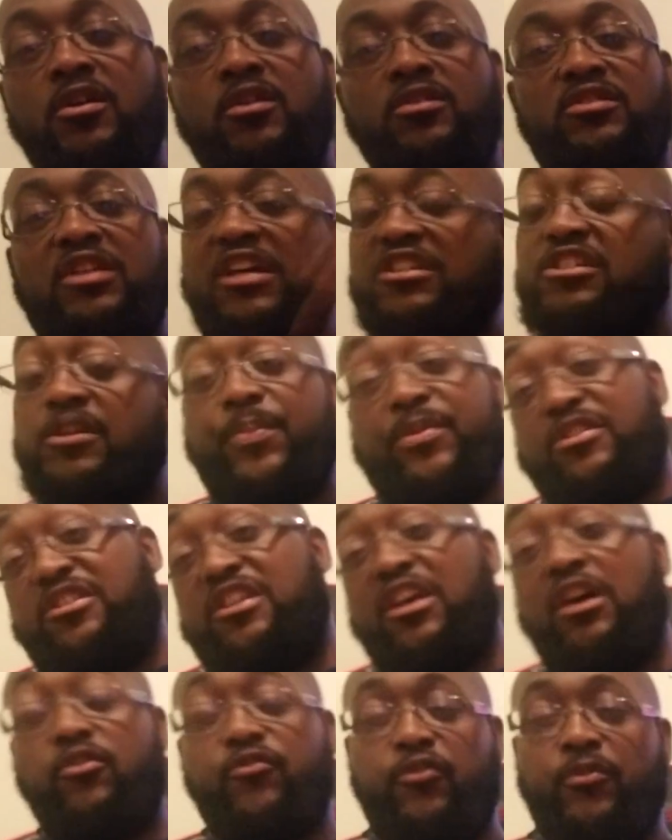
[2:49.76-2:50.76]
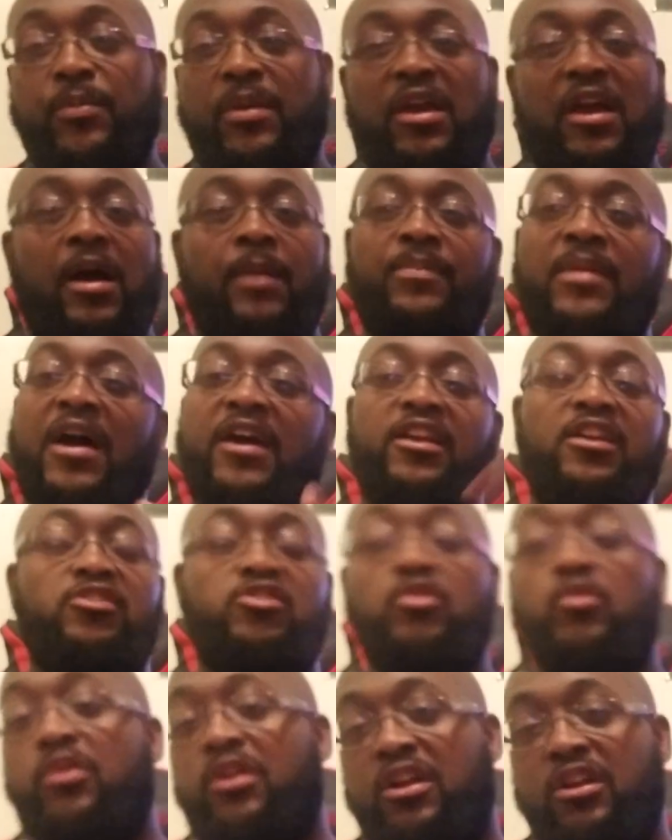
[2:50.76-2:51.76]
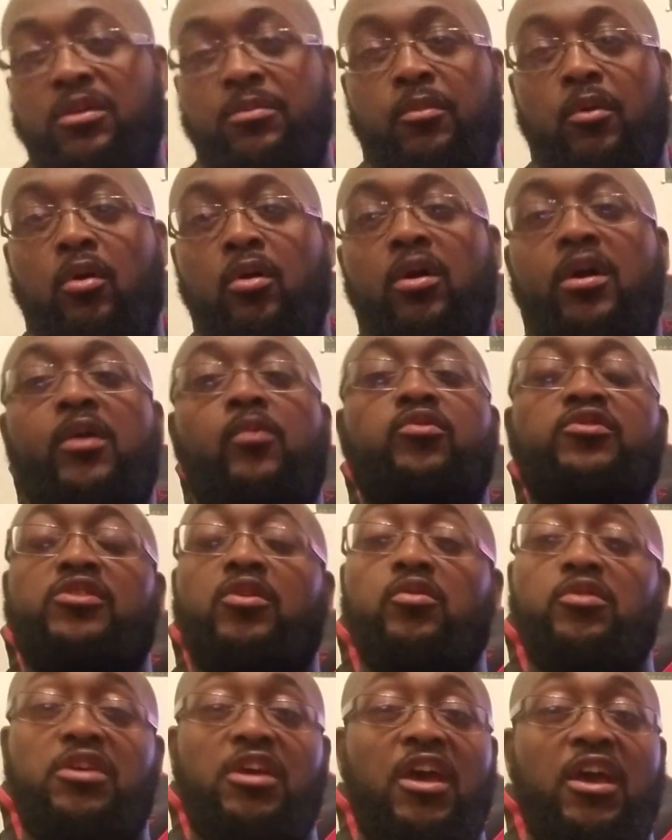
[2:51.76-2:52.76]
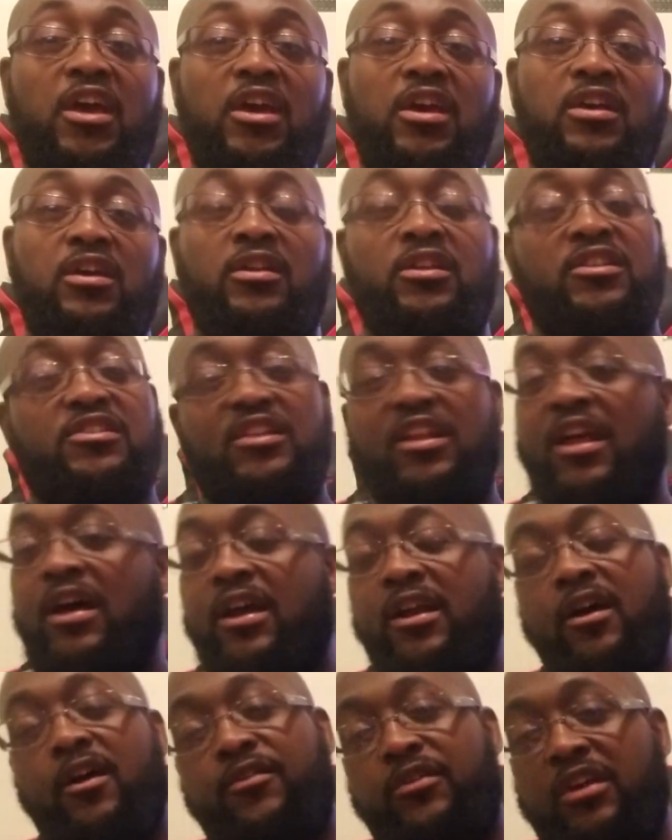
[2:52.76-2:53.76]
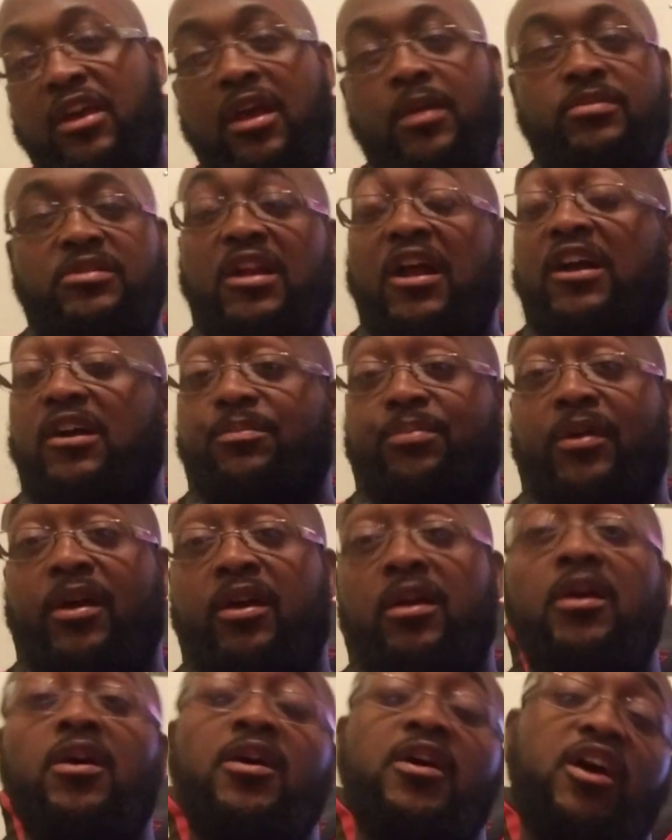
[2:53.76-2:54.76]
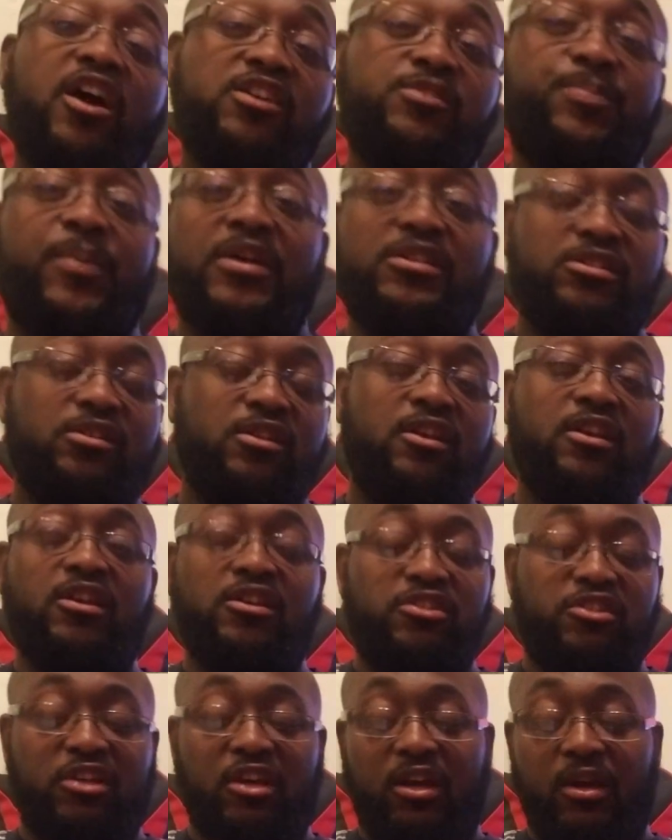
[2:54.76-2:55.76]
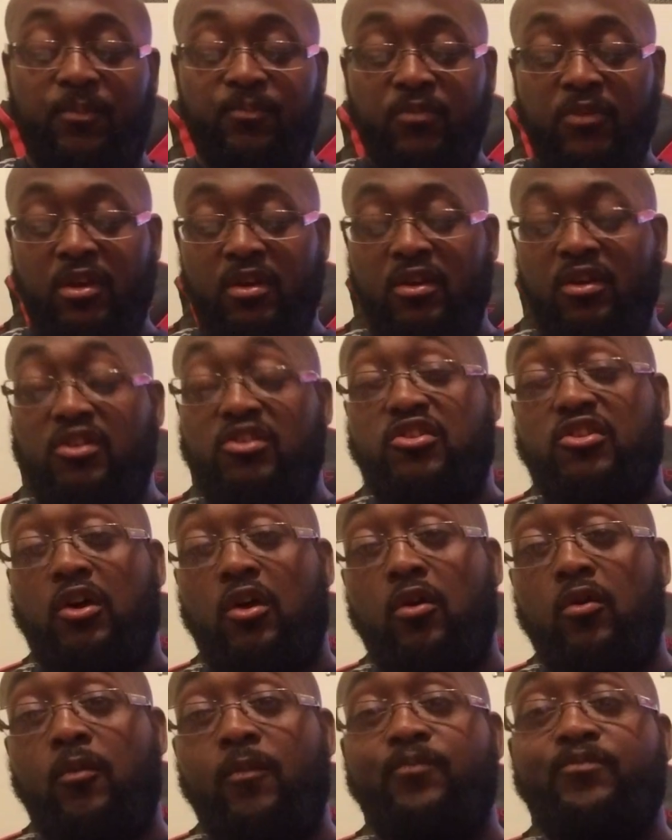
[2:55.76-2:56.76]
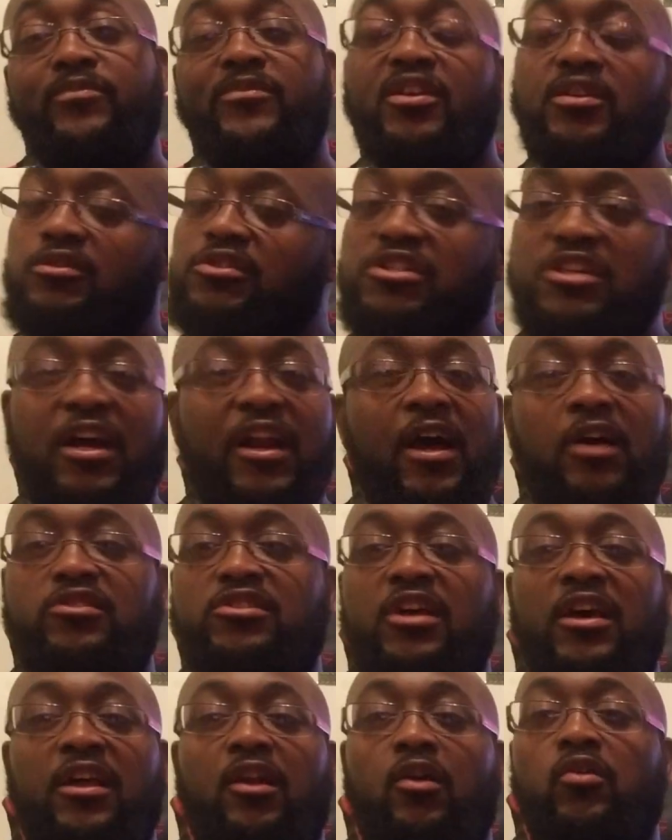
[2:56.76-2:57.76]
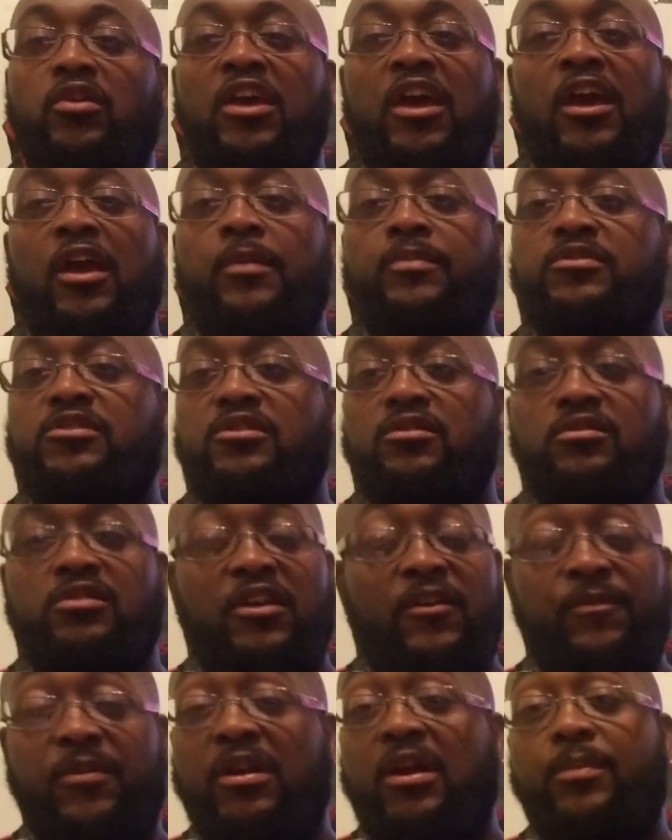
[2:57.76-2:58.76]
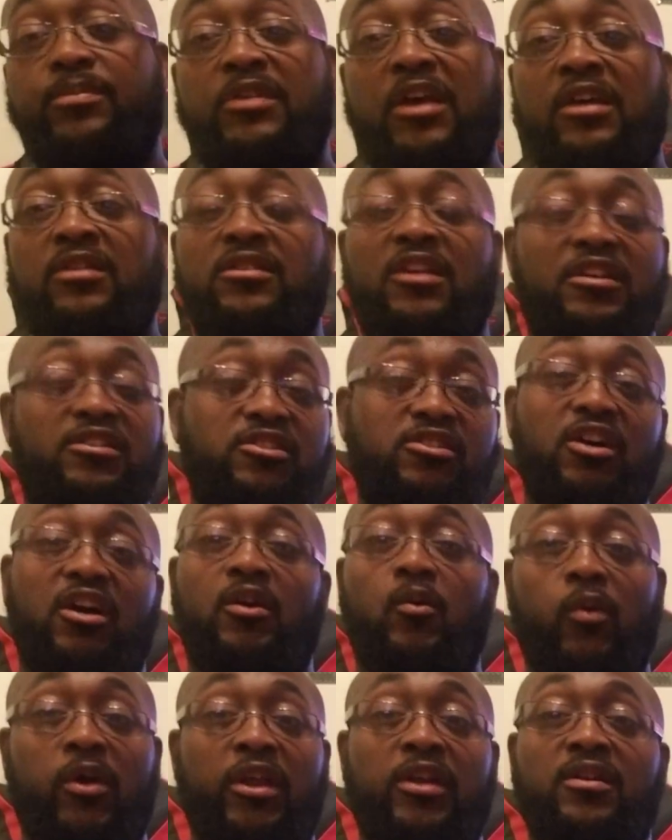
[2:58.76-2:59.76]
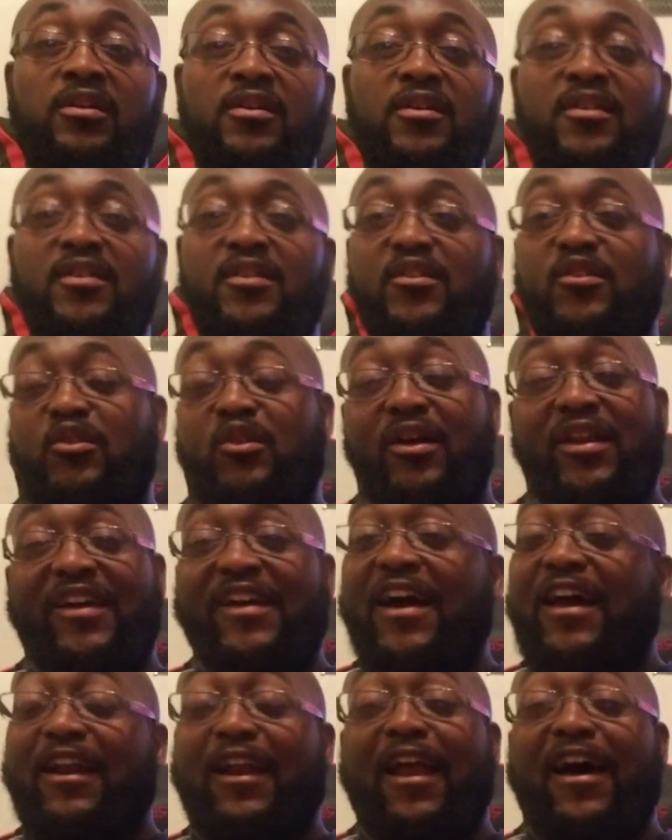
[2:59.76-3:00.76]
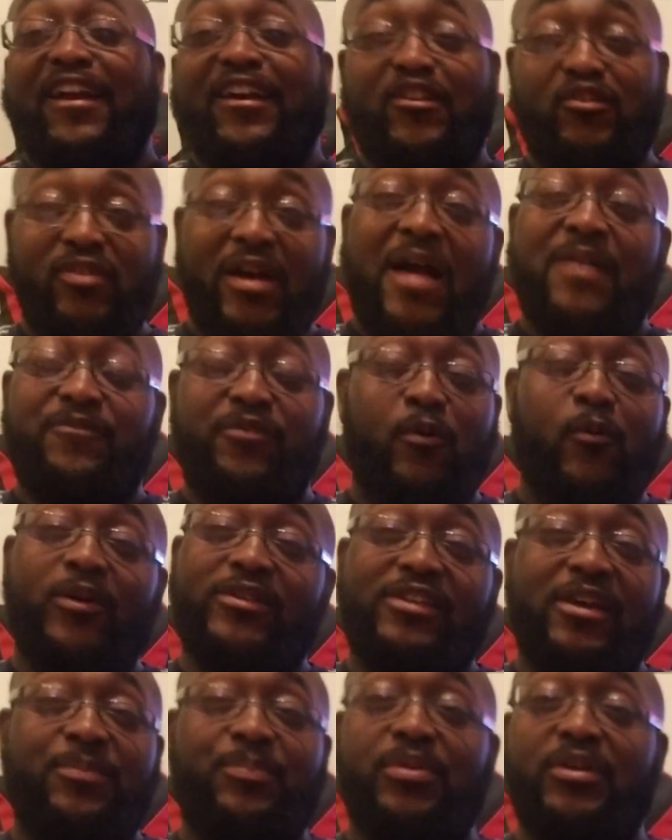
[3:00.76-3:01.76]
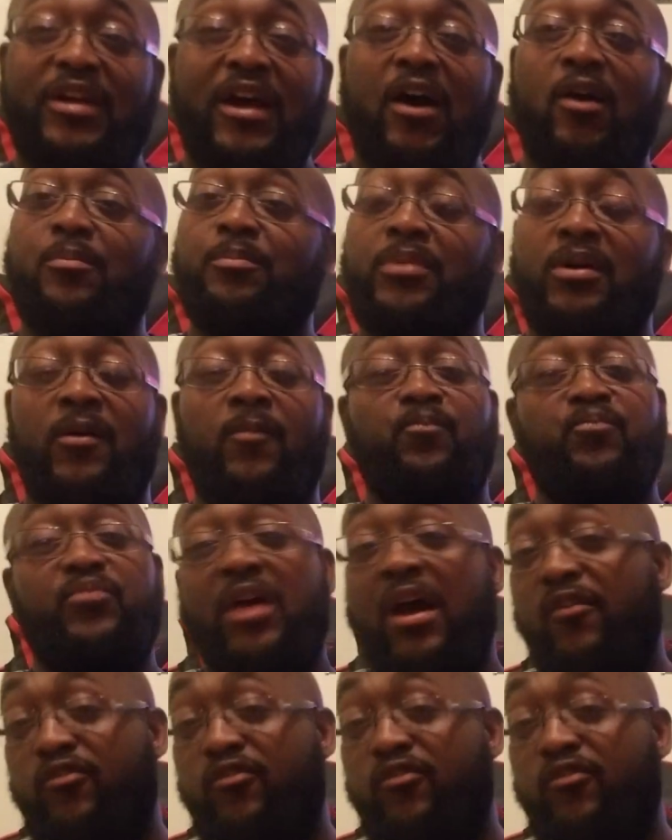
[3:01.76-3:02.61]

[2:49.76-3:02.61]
that ship has sailed for me. I'm not into it anymore. It was okay, and there's a lot of other games that I could play, especially this year. So, shout out to Hello Games. They've been updating. They stuck with it. You know, they got a lot of crap for what they put out, but I